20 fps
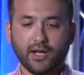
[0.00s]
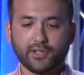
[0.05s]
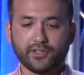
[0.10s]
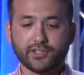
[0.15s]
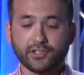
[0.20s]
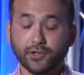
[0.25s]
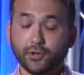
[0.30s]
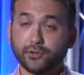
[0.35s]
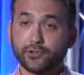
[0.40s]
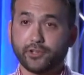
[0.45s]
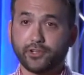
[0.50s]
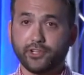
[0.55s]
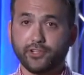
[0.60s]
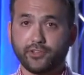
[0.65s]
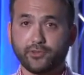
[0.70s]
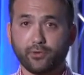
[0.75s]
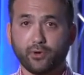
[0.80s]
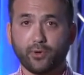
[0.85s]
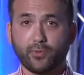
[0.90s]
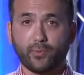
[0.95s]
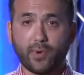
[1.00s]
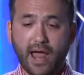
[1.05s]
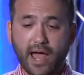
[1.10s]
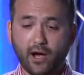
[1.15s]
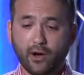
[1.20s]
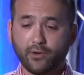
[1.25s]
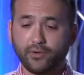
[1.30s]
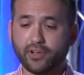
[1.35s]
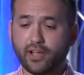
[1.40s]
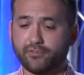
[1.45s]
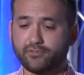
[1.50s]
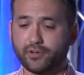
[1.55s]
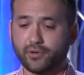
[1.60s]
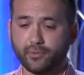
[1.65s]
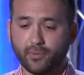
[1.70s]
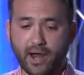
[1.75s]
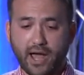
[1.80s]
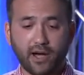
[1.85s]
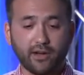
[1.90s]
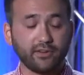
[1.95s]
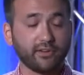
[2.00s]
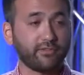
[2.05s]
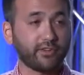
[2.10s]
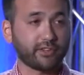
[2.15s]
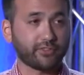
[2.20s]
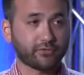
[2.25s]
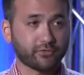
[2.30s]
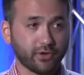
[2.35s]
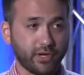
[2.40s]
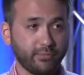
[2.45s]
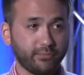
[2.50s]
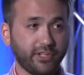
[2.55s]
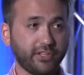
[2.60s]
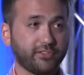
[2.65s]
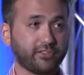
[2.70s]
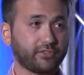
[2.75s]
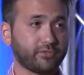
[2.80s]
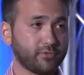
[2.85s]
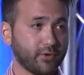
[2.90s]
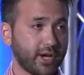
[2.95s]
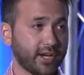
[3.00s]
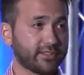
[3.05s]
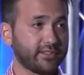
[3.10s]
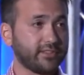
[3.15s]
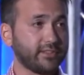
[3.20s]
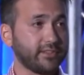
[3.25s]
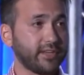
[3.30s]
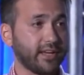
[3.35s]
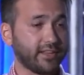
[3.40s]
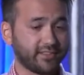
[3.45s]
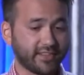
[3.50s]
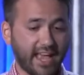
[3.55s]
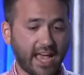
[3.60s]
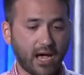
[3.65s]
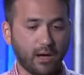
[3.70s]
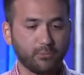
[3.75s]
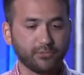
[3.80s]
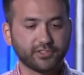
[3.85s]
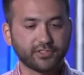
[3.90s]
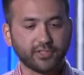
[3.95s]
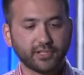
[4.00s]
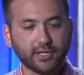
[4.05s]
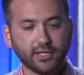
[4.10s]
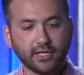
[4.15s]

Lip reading: children endure round after round of extremely strict exams.